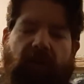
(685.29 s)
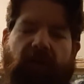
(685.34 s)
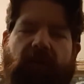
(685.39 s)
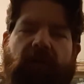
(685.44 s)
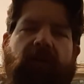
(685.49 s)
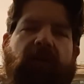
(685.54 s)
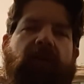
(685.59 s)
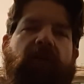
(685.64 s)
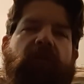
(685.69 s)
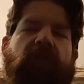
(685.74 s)

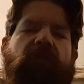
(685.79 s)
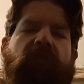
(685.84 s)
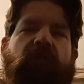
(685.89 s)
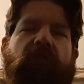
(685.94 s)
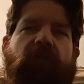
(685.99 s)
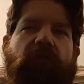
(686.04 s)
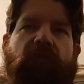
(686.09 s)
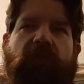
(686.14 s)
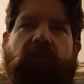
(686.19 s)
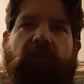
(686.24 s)
and she
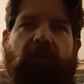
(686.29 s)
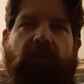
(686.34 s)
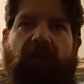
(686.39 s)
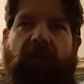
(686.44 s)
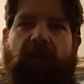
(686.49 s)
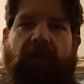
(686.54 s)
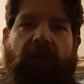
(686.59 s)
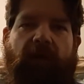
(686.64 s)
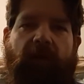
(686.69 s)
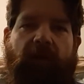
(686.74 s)
just couldn't
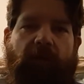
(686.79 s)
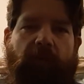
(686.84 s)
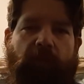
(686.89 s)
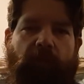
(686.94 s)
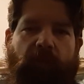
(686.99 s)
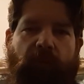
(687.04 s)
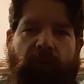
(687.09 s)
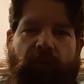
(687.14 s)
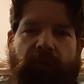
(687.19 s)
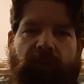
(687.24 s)
take it
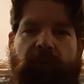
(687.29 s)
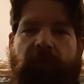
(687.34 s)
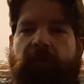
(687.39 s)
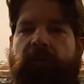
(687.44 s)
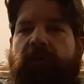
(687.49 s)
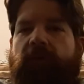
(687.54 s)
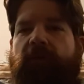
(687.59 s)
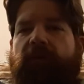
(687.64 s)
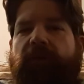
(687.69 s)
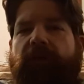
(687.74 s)
anymore,
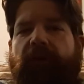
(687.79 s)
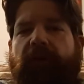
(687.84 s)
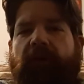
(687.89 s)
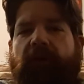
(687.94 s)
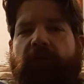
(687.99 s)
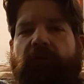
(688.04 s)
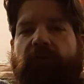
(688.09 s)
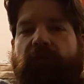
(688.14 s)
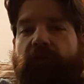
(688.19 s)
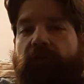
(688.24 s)

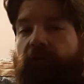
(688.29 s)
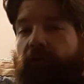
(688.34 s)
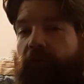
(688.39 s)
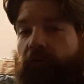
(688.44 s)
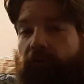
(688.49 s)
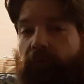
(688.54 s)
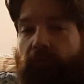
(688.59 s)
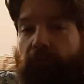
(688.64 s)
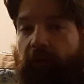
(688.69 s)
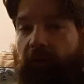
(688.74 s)
and she
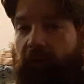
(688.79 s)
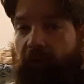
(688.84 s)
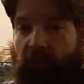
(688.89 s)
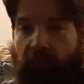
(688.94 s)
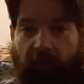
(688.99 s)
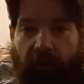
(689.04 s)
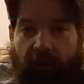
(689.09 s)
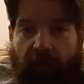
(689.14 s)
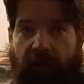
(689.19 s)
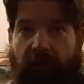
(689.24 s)
starts running
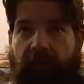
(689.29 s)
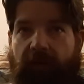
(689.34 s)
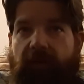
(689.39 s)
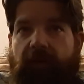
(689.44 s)
away.